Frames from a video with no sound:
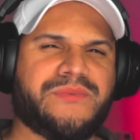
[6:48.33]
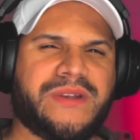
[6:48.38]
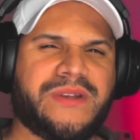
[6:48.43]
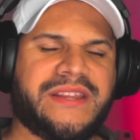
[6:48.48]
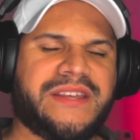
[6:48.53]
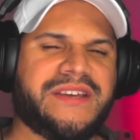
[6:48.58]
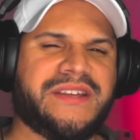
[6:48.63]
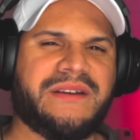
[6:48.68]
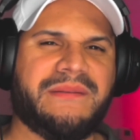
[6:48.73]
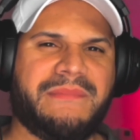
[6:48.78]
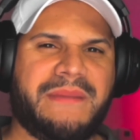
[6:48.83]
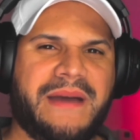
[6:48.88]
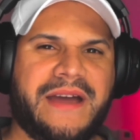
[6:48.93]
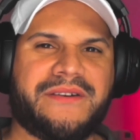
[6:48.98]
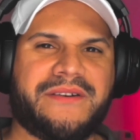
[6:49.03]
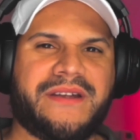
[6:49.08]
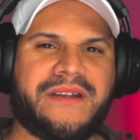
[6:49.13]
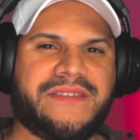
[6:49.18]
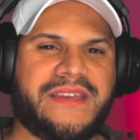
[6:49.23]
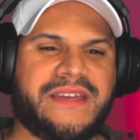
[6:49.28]
really gonna
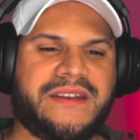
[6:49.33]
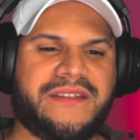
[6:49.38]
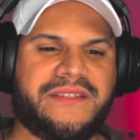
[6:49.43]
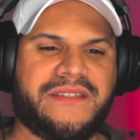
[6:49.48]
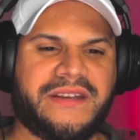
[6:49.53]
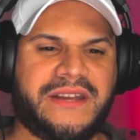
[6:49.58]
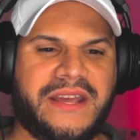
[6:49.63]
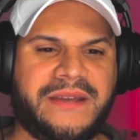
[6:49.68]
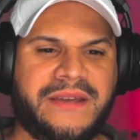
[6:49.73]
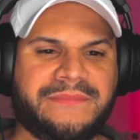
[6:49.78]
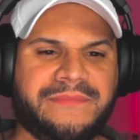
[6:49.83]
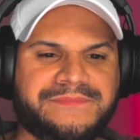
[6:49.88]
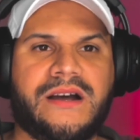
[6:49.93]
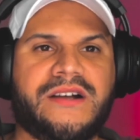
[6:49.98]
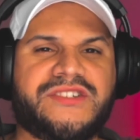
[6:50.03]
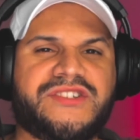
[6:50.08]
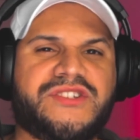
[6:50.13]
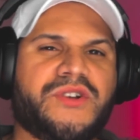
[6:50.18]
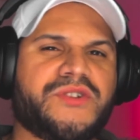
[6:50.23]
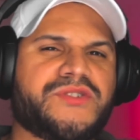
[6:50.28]
matter at the end of the day.
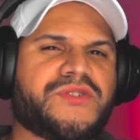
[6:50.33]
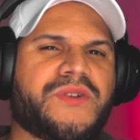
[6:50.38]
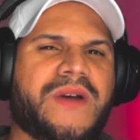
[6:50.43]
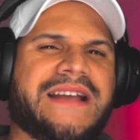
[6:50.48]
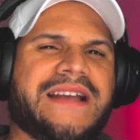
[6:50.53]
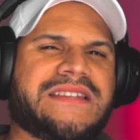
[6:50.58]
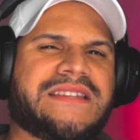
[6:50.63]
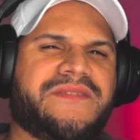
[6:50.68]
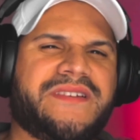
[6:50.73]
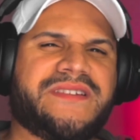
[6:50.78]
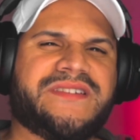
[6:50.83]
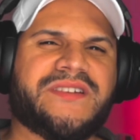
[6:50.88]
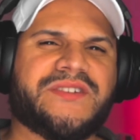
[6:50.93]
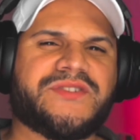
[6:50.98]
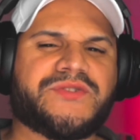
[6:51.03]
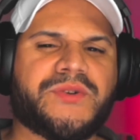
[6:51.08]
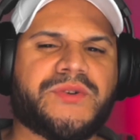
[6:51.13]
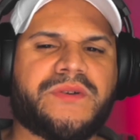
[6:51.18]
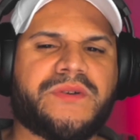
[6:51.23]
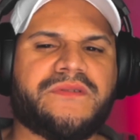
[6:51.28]
She also activates
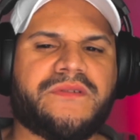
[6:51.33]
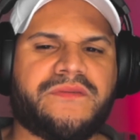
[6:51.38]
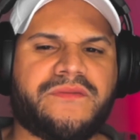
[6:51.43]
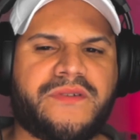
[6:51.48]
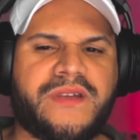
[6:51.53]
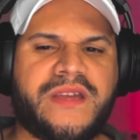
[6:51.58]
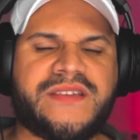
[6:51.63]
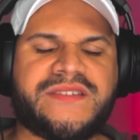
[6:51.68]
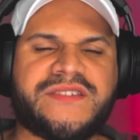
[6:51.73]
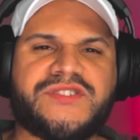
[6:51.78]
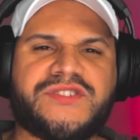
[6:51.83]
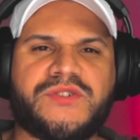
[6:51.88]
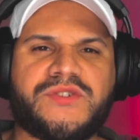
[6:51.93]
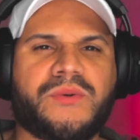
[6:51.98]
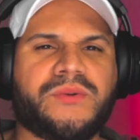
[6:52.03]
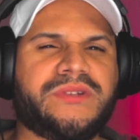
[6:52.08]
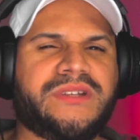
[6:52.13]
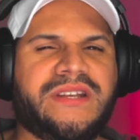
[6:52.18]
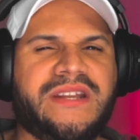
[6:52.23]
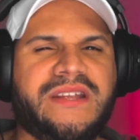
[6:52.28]
Salsodo for free since
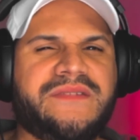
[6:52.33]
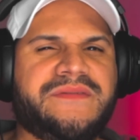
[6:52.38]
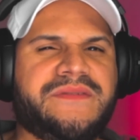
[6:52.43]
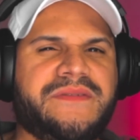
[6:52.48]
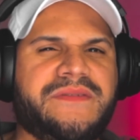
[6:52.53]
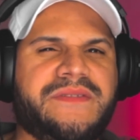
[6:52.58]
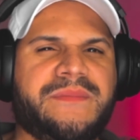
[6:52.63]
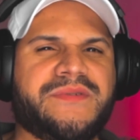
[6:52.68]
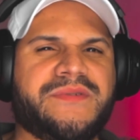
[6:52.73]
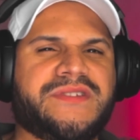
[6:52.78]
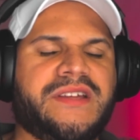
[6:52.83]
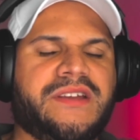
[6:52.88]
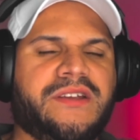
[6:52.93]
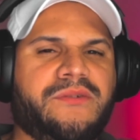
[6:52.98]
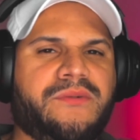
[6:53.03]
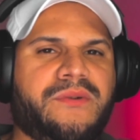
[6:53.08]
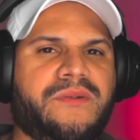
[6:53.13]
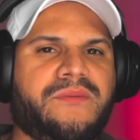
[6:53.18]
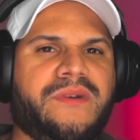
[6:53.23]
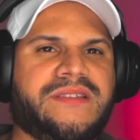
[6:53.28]
you only need
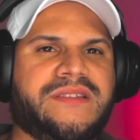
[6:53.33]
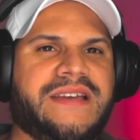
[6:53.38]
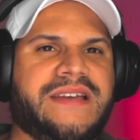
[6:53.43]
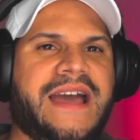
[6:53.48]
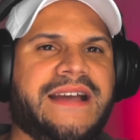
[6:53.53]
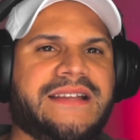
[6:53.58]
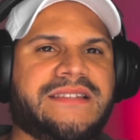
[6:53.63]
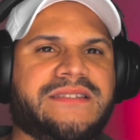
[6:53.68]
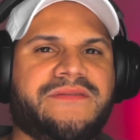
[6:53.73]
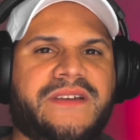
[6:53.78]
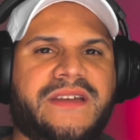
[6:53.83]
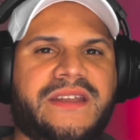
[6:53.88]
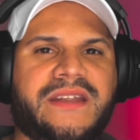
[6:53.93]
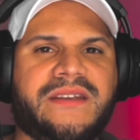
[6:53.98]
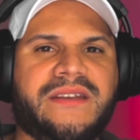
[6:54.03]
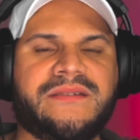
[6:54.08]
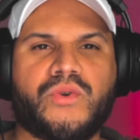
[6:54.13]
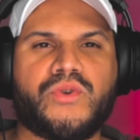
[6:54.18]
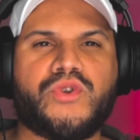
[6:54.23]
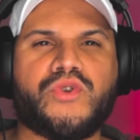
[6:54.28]
50% crit rate to activate
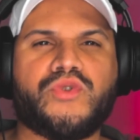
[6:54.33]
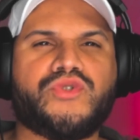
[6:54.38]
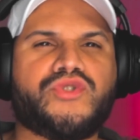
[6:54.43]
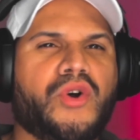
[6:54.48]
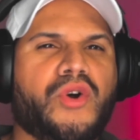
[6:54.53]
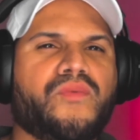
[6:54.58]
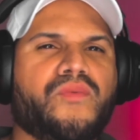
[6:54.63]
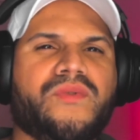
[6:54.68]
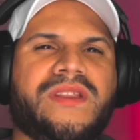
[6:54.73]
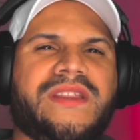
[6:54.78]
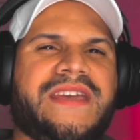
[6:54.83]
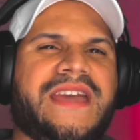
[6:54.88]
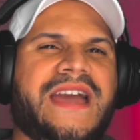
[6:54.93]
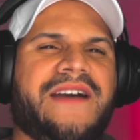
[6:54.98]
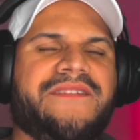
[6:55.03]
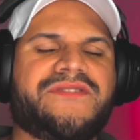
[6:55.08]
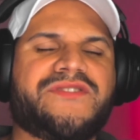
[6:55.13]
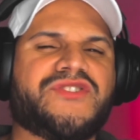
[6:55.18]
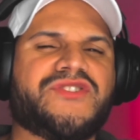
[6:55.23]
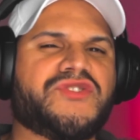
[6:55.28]
it, so you don't really
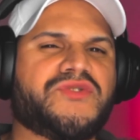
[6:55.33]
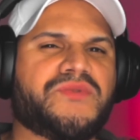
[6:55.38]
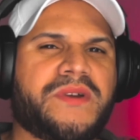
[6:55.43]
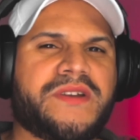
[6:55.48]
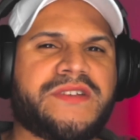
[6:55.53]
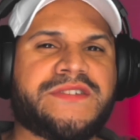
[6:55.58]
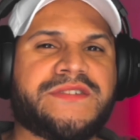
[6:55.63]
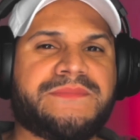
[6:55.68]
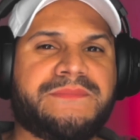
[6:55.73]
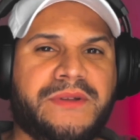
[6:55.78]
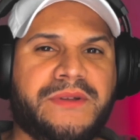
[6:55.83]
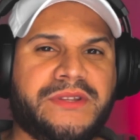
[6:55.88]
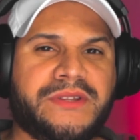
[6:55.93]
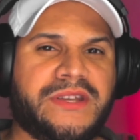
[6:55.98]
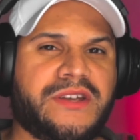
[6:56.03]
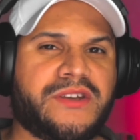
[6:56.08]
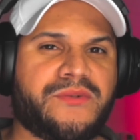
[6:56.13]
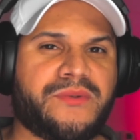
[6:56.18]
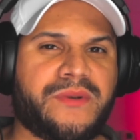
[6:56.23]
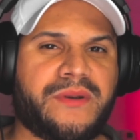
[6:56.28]
have to stress
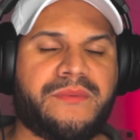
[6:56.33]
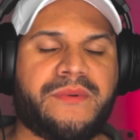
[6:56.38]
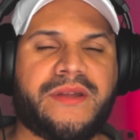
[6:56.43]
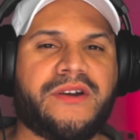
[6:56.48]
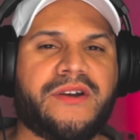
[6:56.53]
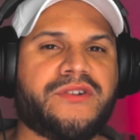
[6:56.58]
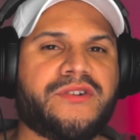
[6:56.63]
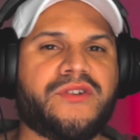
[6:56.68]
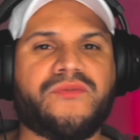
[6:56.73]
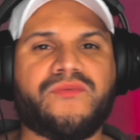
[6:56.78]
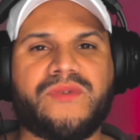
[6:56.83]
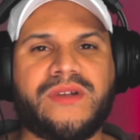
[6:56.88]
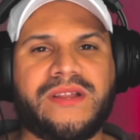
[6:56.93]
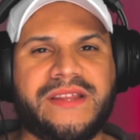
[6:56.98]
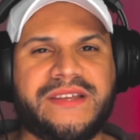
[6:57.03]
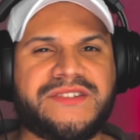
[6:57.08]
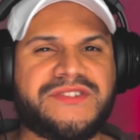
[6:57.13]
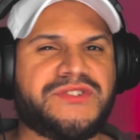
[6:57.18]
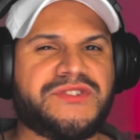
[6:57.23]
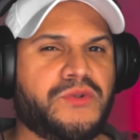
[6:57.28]
building crit rate on her
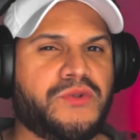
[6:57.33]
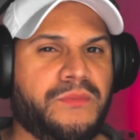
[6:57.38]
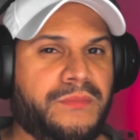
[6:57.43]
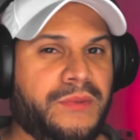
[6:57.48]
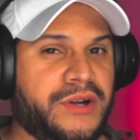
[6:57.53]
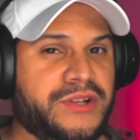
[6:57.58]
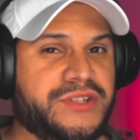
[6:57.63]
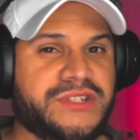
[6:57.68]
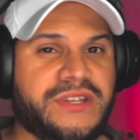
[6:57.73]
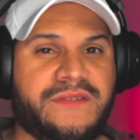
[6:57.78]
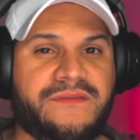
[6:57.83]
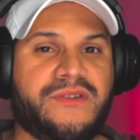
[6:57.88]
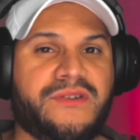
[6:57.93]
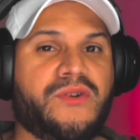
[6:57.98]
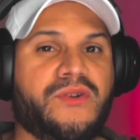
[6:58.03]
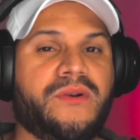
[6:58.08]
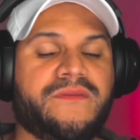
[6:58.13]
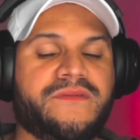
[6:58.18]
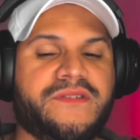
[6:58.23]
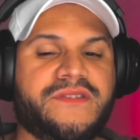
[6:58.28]
relics too much if you're
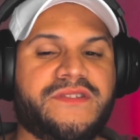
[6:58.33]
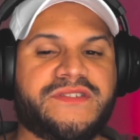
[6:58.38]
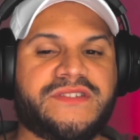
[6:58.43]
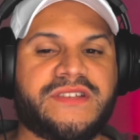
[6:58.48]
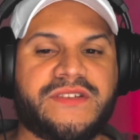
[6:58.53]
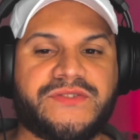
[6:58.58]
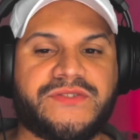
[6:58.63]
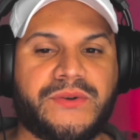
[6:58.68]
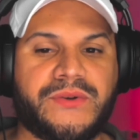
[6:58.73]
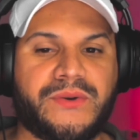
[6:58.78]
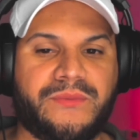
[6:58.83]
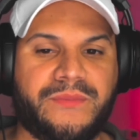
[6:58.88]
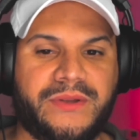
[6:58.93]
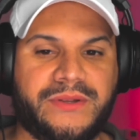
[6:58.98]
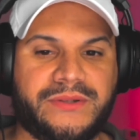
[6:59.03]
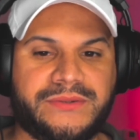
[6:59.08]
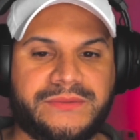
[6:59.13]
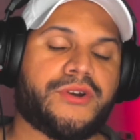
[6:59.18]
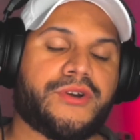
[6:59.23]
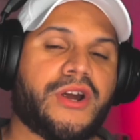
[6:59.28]
going for the Salsodo
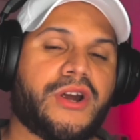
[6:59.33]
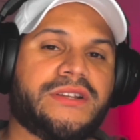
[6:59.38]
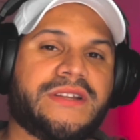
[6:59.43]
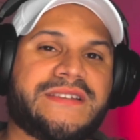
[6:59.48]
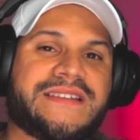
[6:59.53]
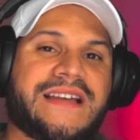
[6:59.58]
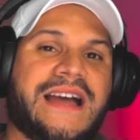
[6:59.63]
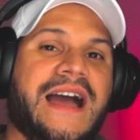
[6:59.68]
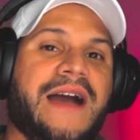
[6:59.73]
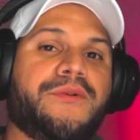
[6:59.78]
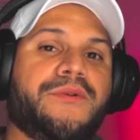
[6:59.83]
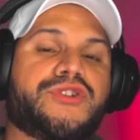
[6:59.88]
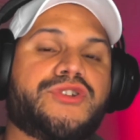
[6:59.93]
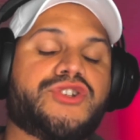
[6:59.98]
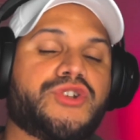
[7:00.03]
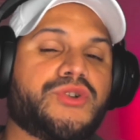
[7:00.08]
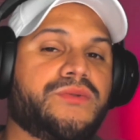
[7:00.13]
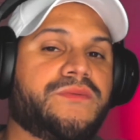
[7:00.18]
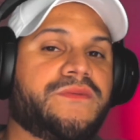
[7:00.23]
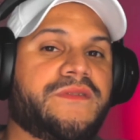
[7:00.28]
build. Regardless, I would
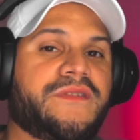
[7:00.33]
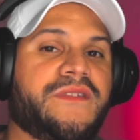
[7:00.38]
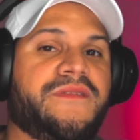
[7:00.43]
shoot for